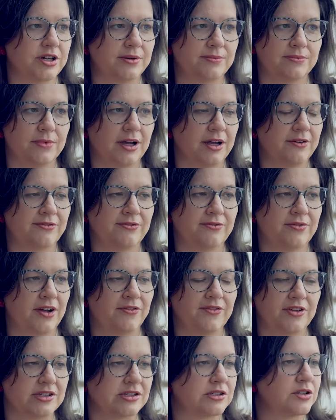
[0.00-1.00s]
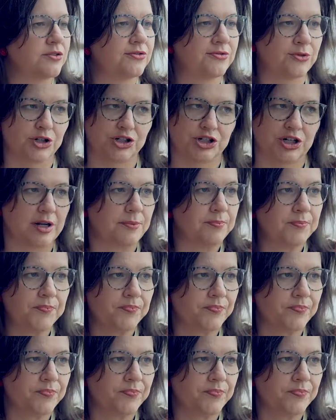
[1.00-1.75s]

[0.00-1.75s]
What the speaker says: I feel so fortunate.